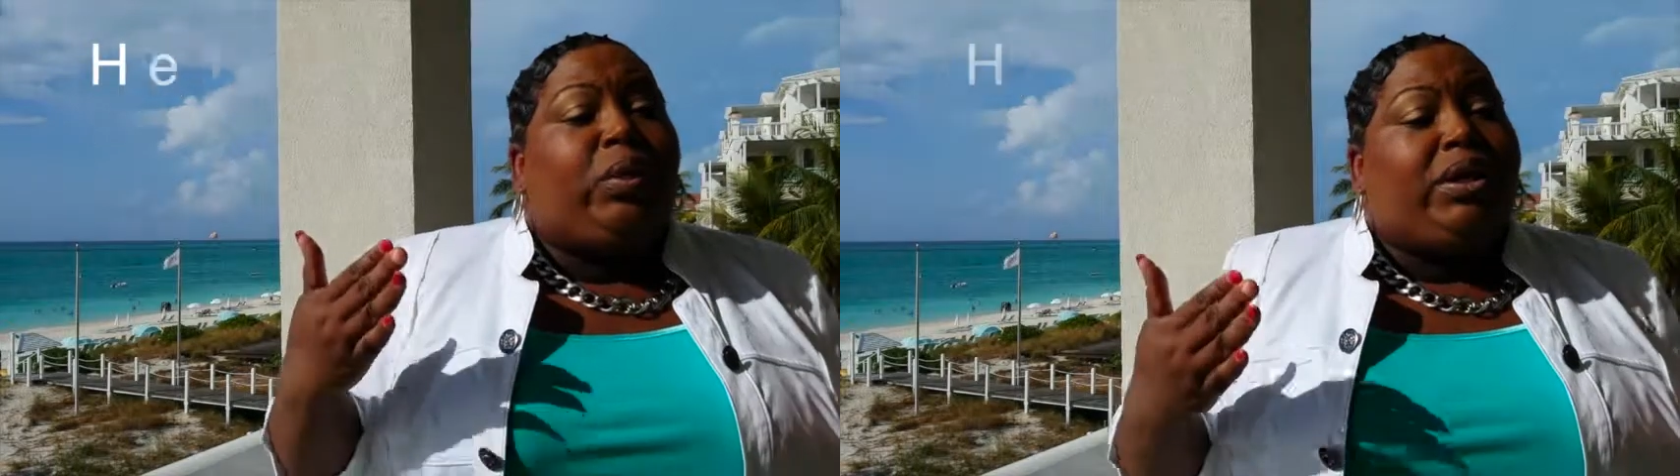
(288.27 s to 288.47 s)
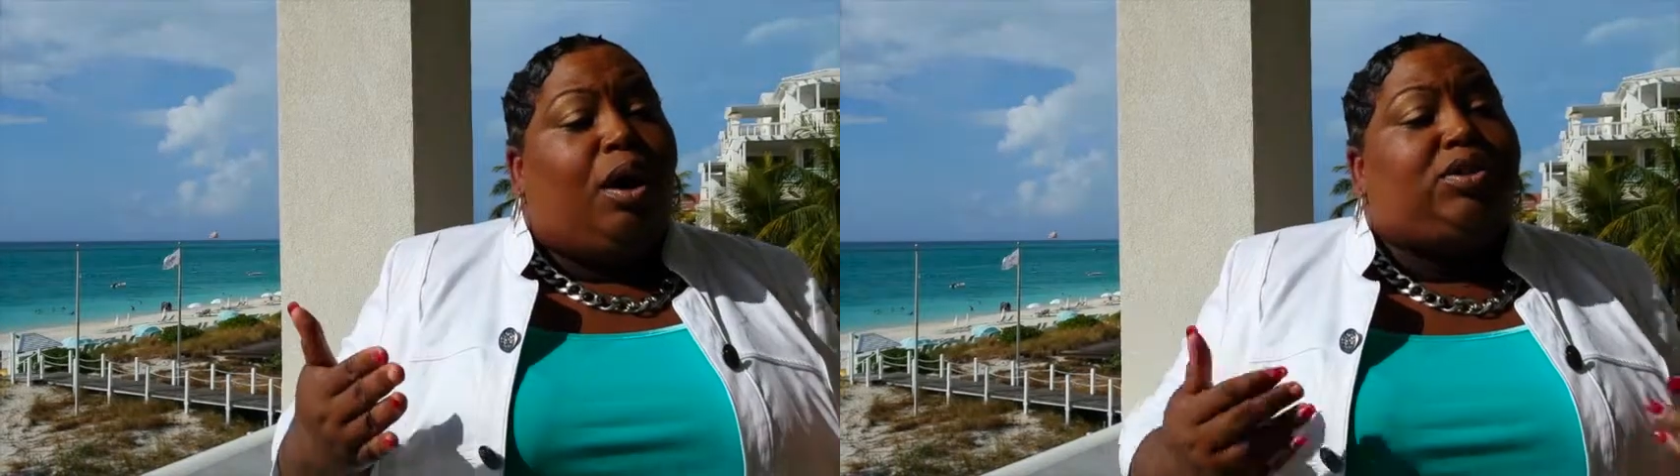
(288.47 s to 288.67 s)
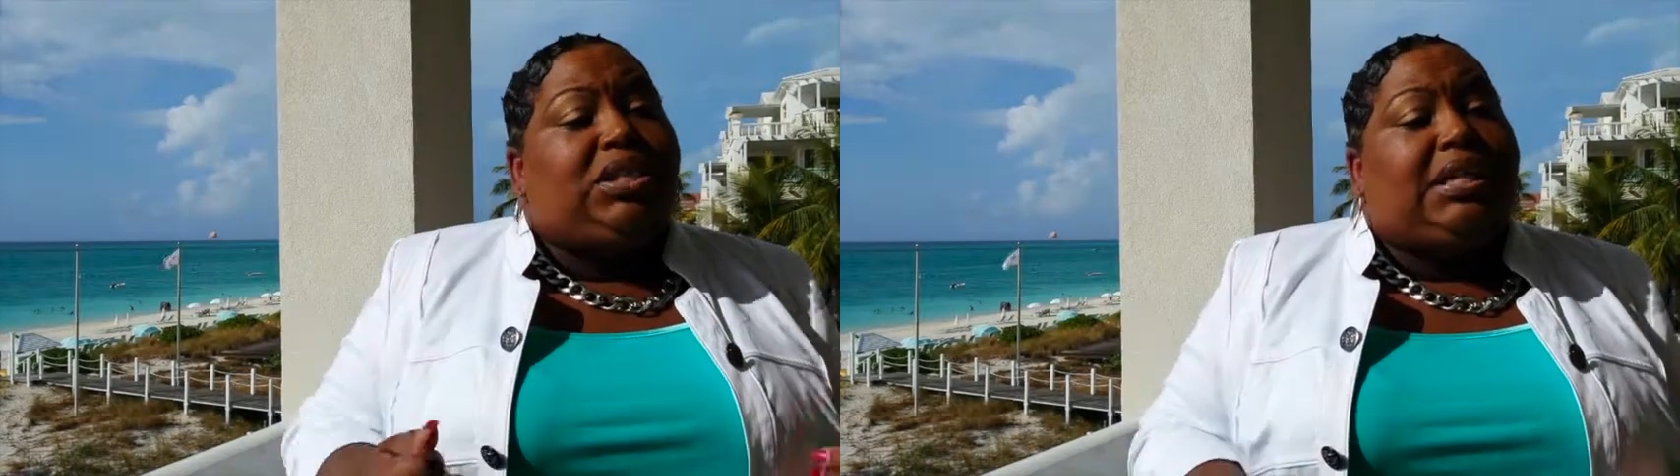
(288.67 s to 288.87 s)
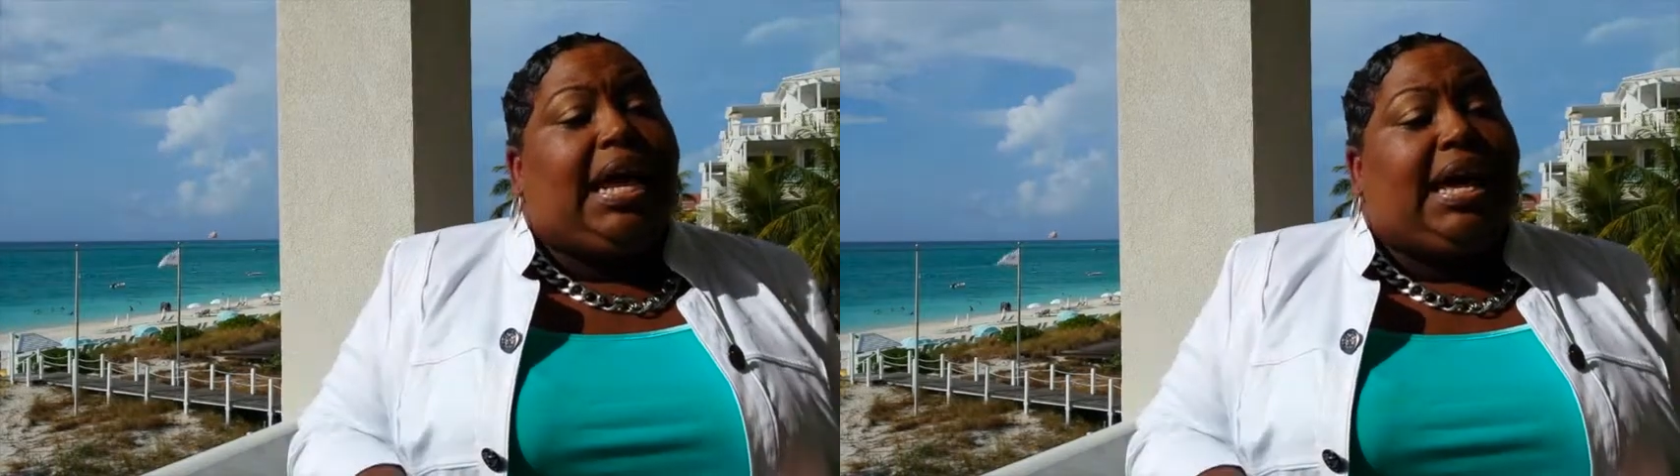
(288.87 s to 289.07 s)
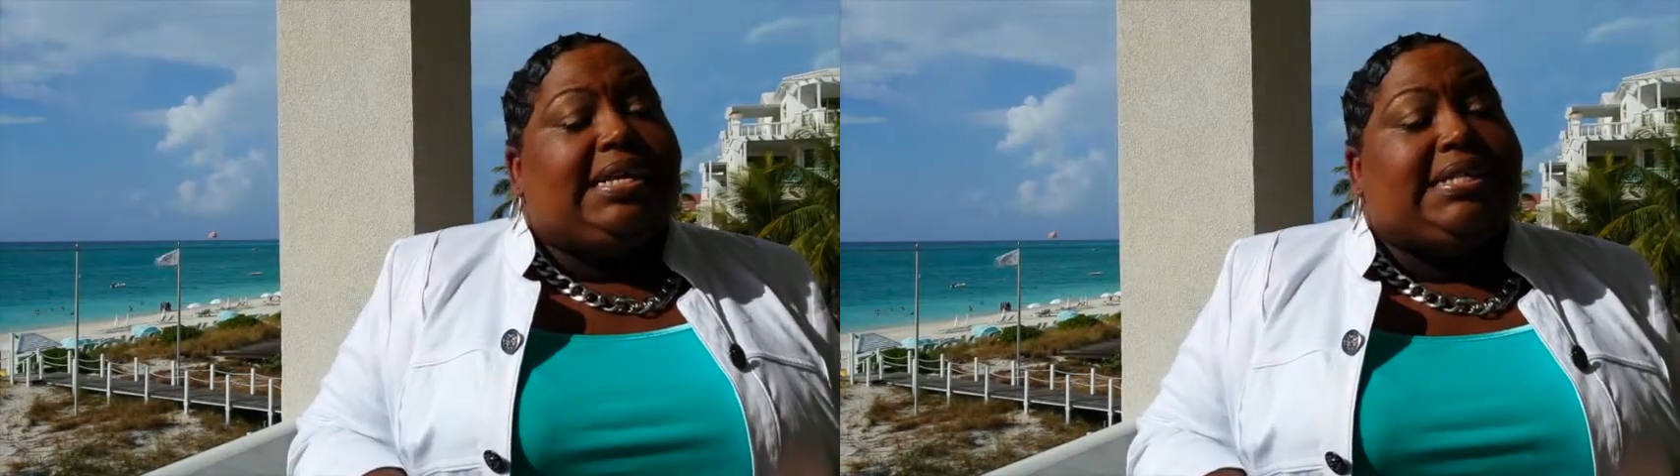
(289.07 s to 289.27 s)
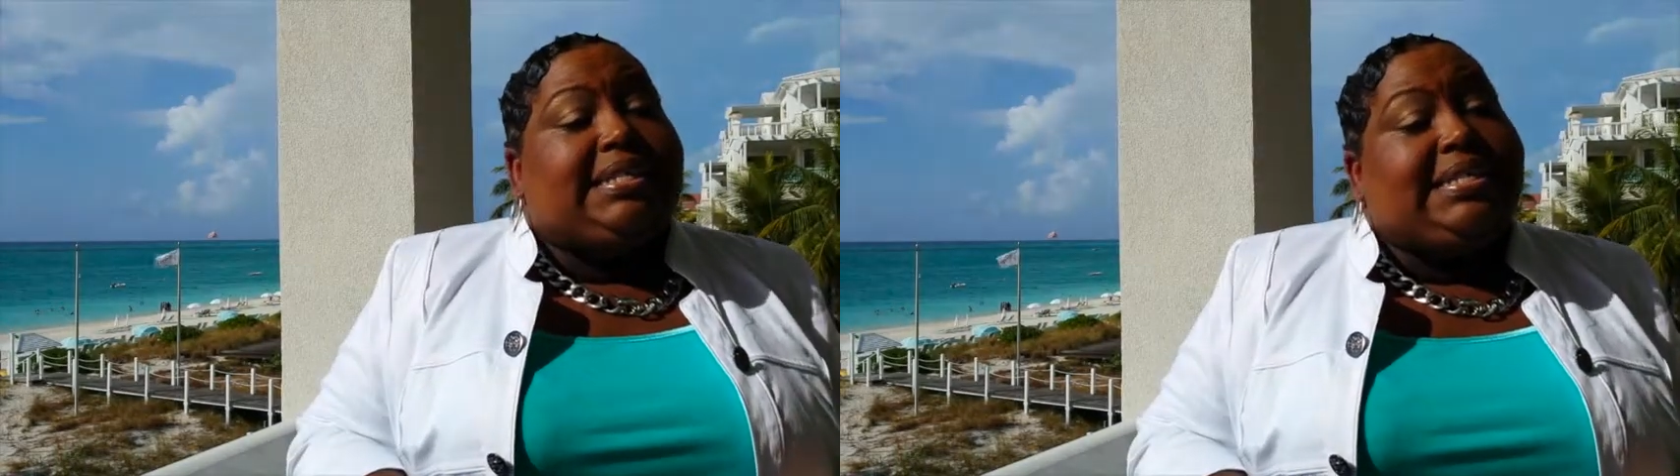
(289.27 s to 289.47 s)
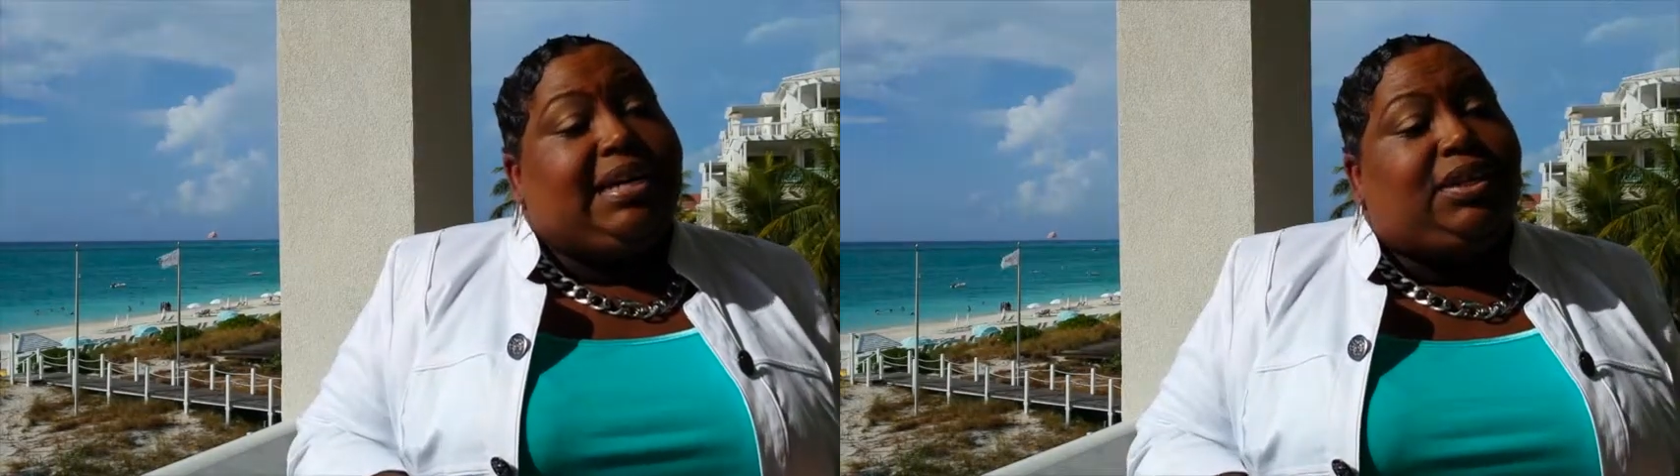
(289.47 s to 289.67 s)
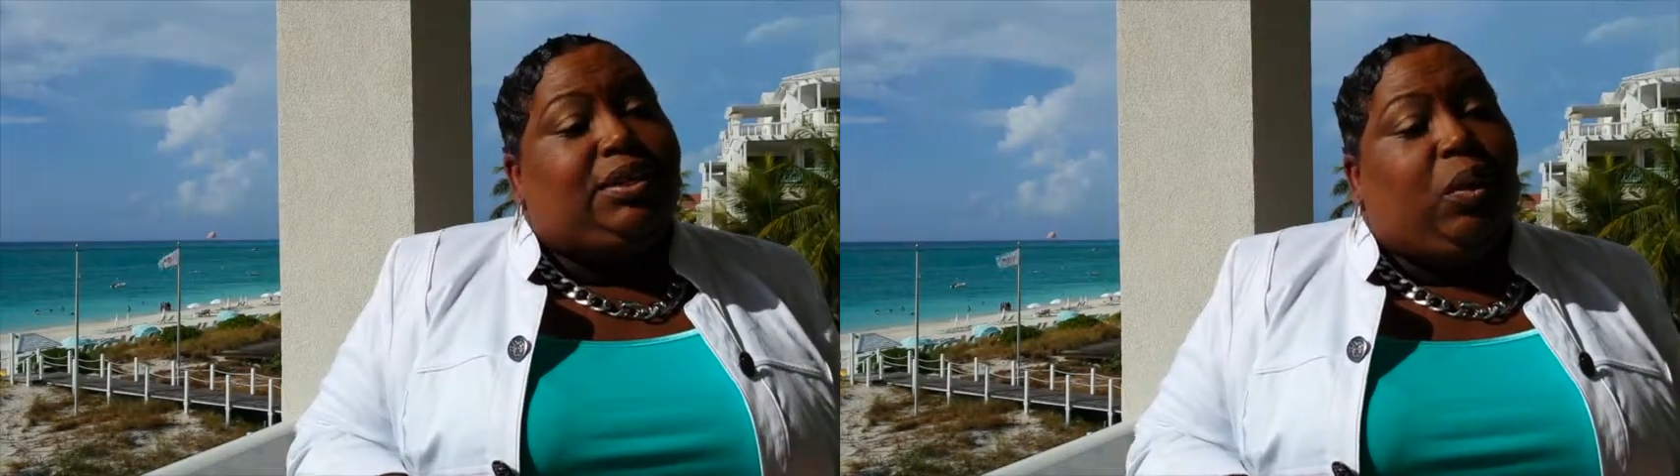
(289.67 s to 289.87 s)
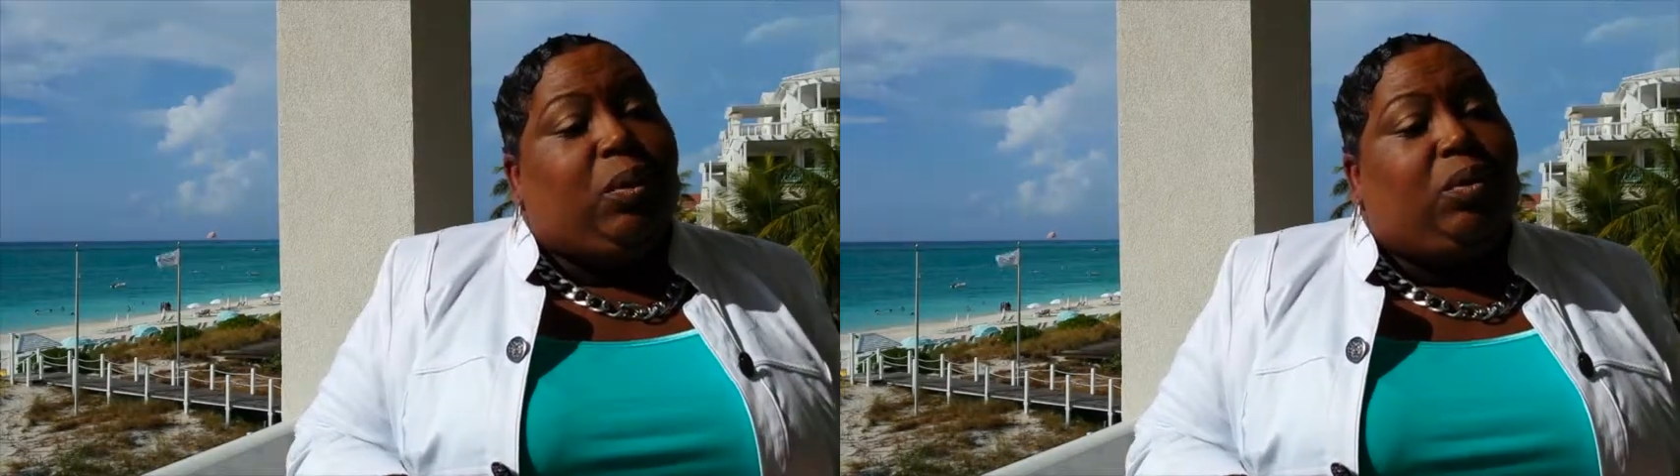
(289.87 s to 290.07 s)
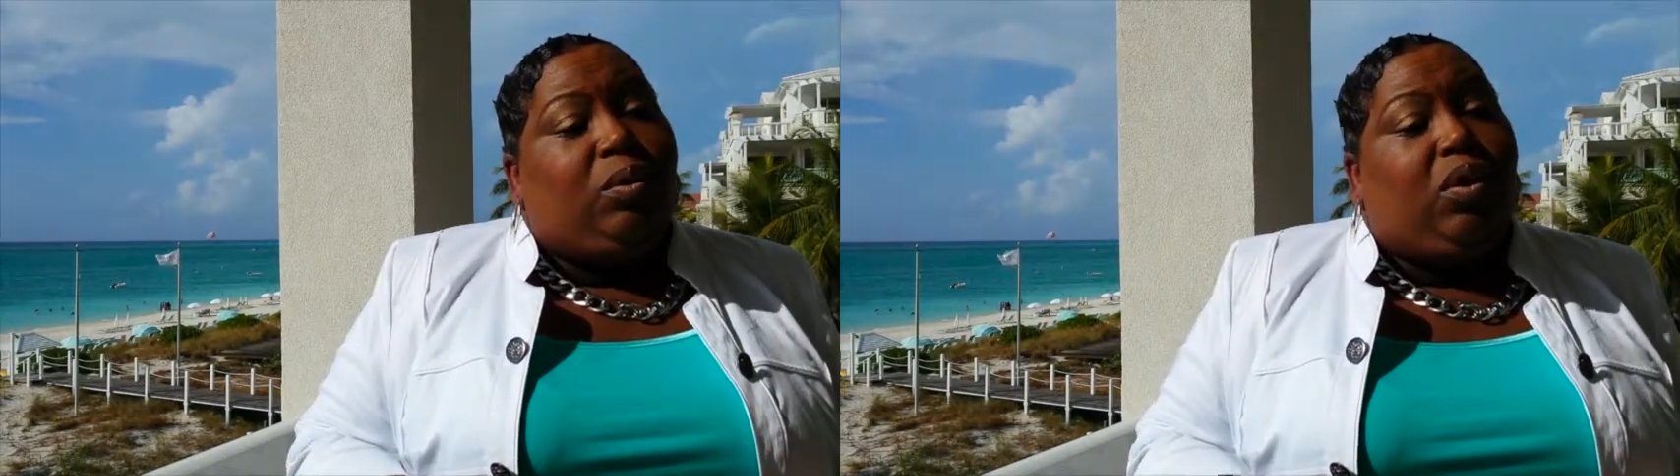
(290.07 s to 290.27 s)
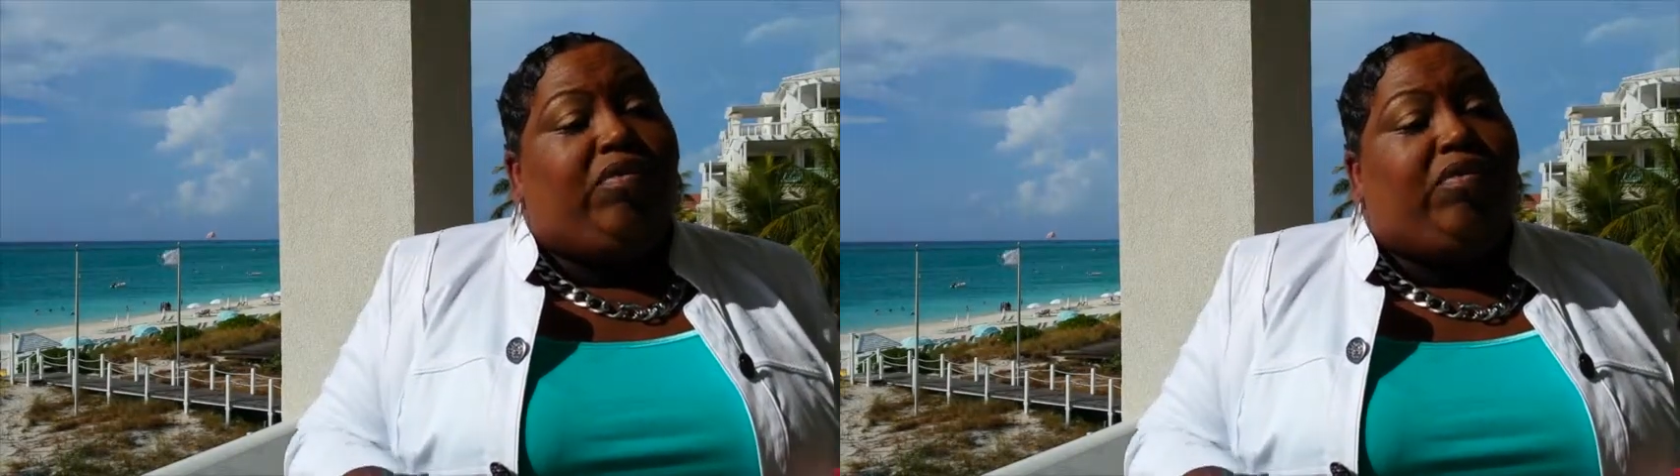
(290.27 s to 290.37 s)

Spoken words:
When coaching clients attend local